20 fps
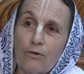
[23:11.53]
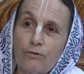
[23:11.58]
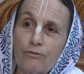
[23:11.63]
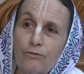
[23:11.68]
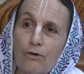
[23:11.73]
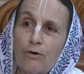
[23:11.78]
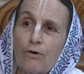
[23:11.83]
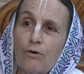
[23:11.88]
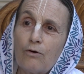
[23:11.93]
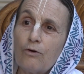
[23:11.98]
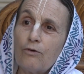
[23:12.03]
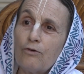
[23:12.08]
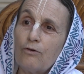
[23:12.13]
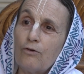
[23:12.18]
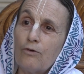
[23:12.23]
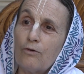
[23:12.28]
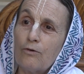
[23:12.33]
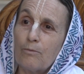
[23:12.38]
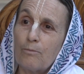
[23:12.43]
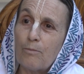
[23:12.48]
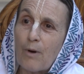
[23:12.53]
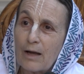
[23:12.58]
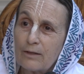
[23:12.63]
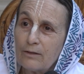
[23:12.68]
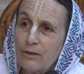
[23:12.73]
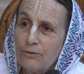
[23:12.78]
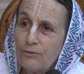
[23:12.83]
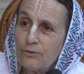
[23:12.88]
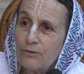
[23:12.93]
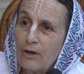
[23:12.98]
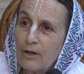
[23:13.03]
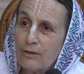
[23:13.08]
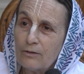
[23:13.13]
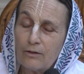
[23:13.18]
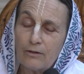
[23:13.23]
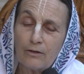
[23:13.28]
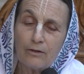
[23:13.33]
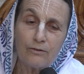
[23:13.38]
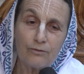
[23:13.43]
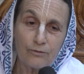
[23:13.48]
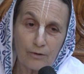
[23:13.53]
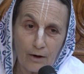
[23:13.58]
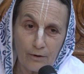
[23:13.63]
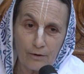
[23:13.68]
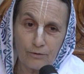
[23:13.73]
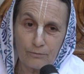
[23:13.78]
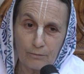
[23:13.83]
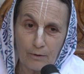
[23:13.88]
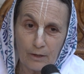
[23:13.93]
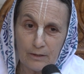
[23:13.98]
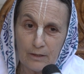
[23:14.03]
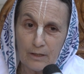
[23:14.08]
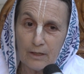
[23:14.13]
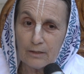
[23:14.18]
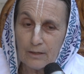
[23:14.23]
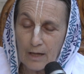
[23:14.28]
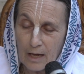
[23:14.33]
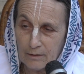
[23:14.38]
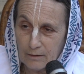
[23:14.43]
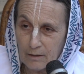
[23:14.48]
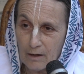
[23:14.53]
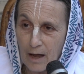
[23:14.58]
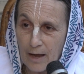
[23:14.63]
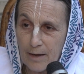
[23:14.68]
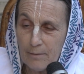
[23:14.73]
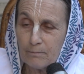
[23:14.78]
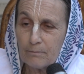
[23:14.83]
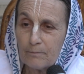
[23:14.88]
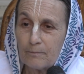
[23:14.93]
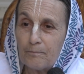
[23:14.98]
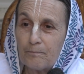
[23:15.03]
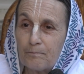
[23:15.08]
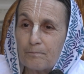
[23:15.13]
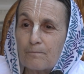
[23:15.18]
So Bhaktisiddhanta Saraswati at that time,